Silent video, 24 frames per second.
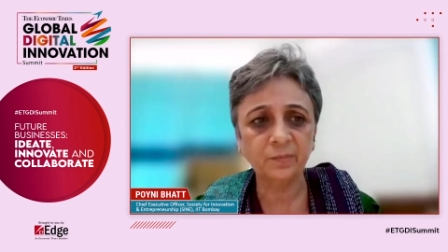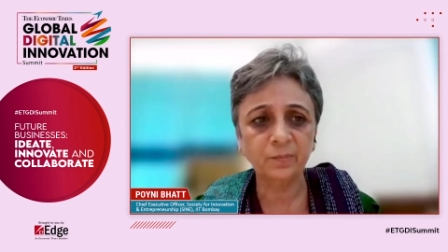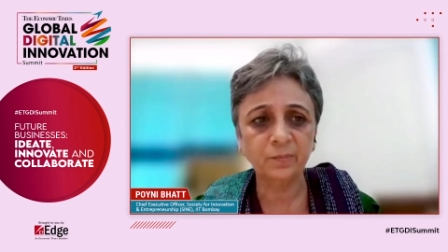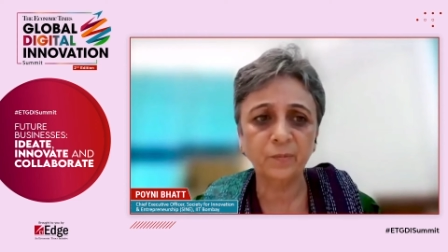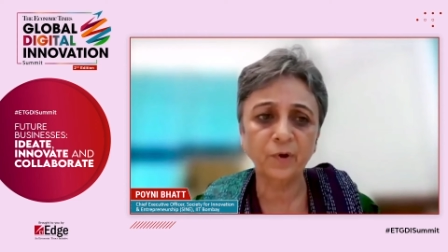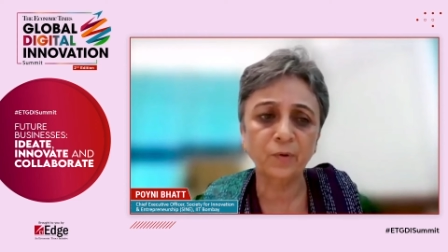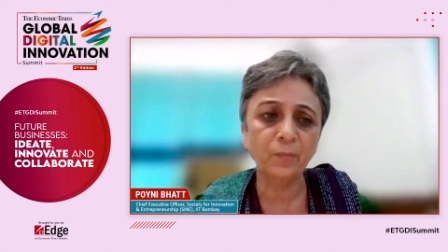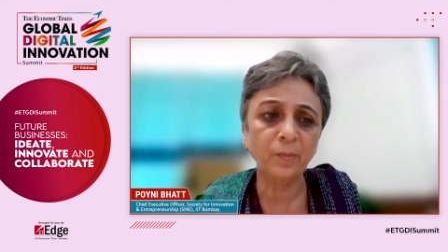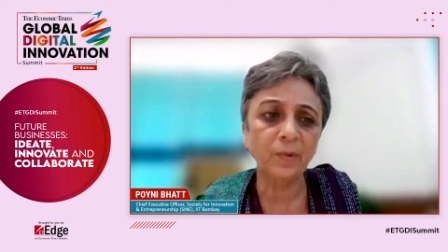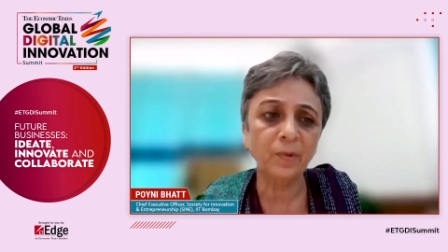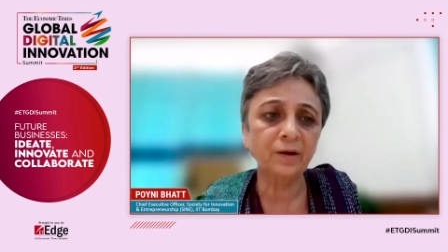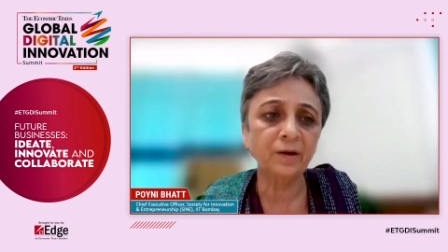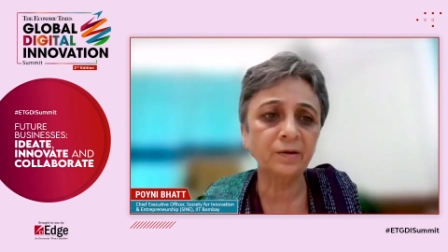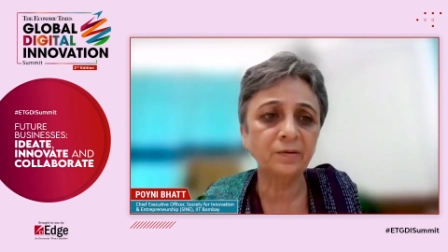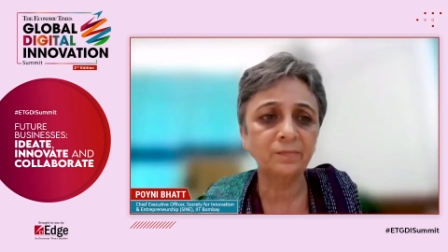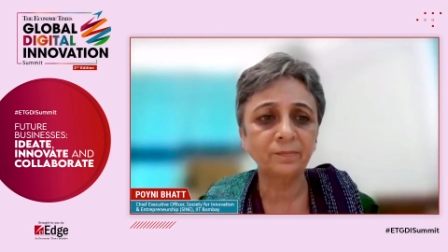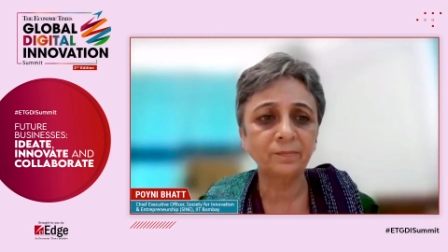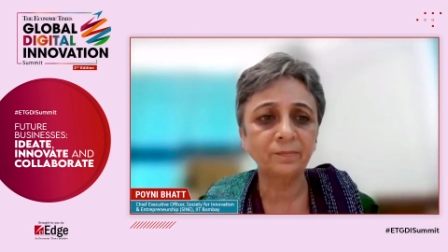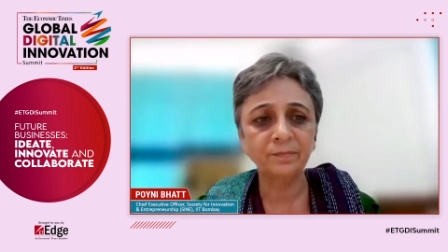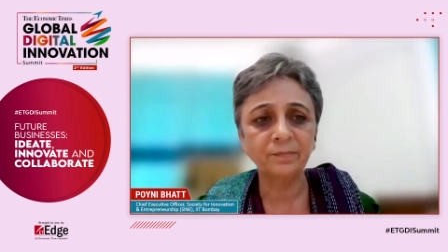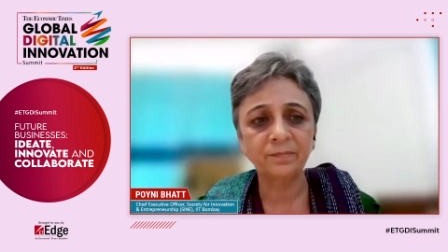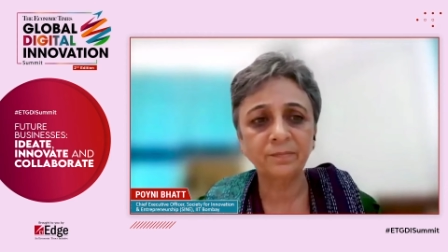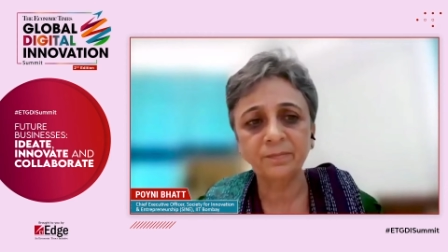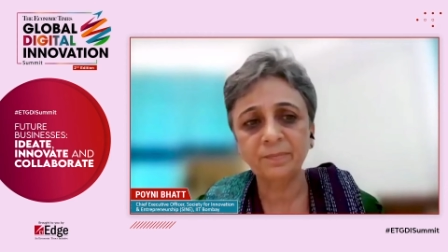movement,
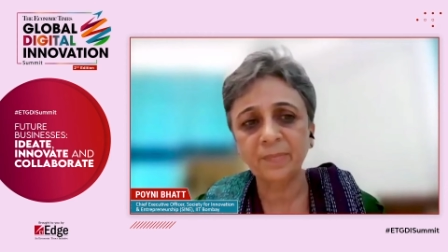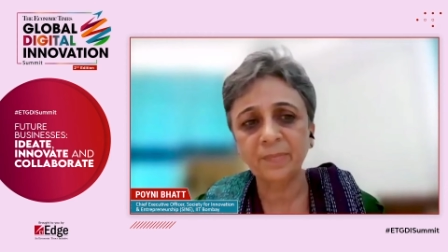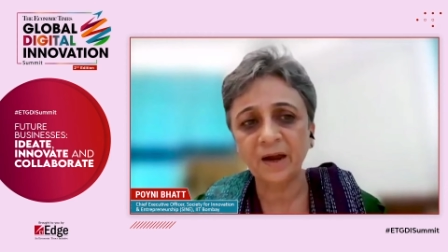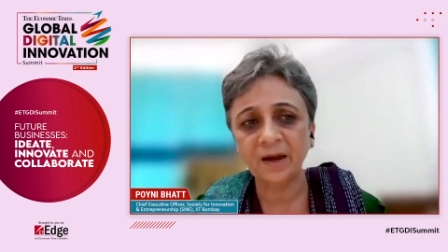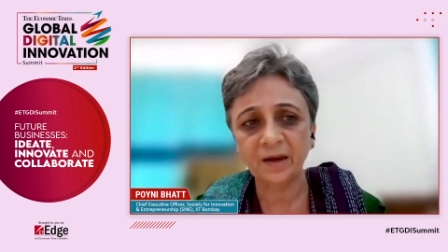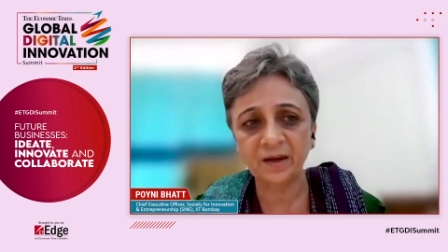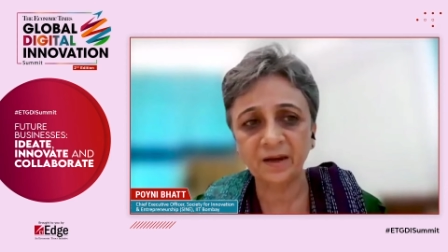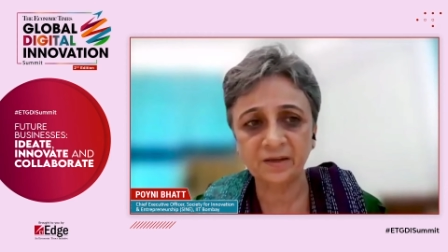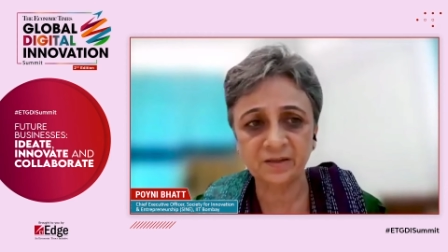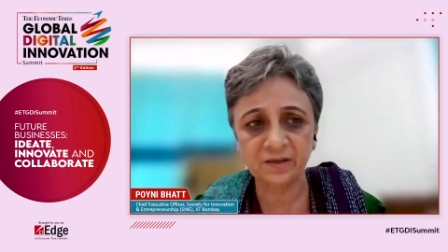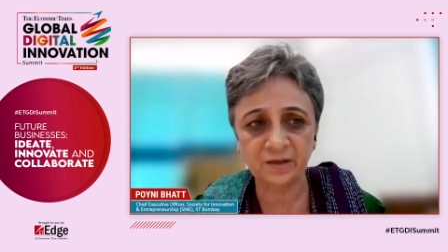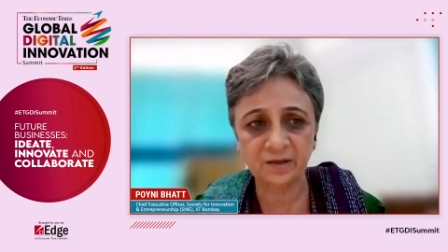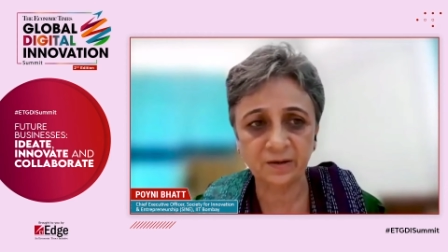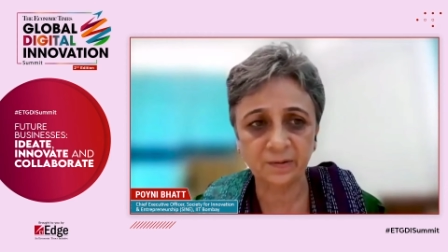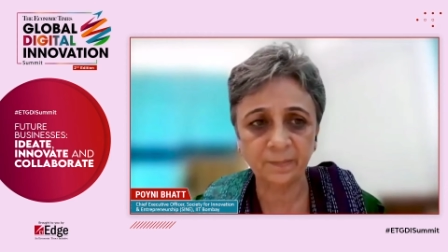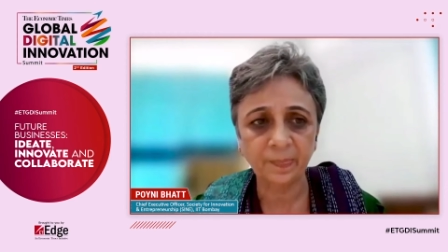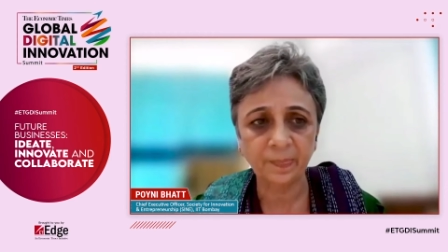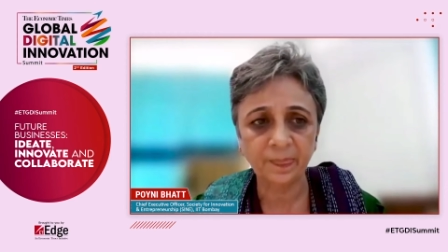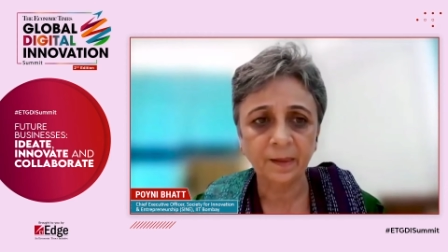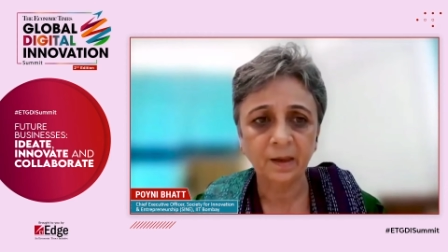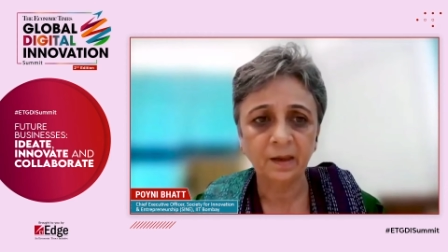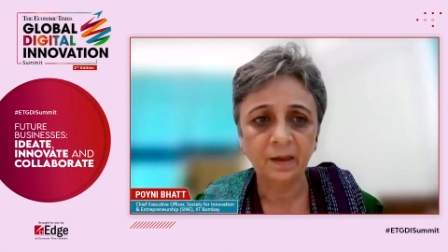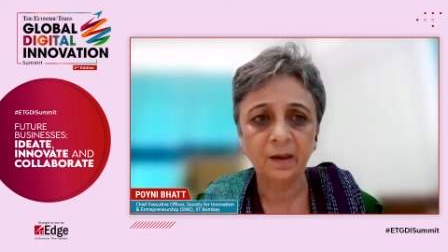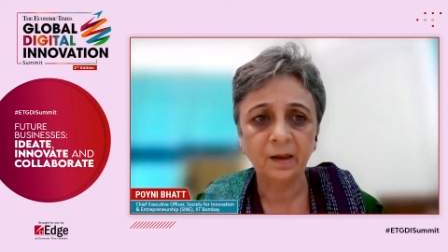packaging.
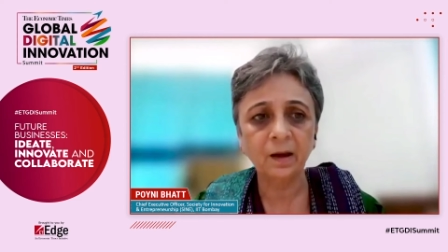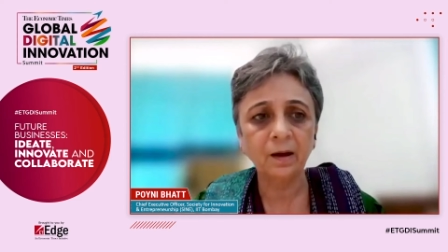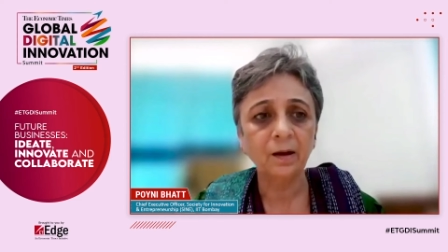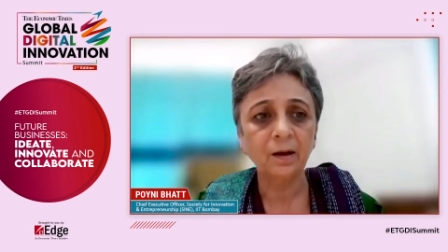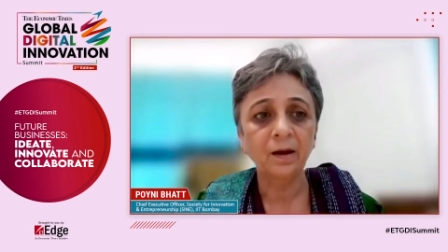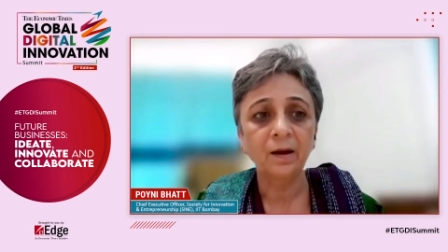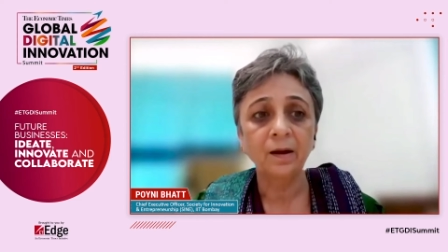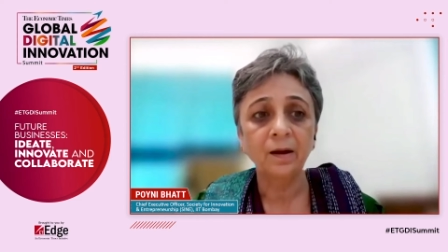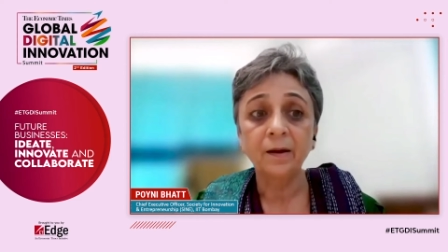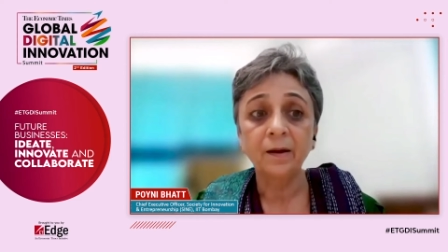Yeah.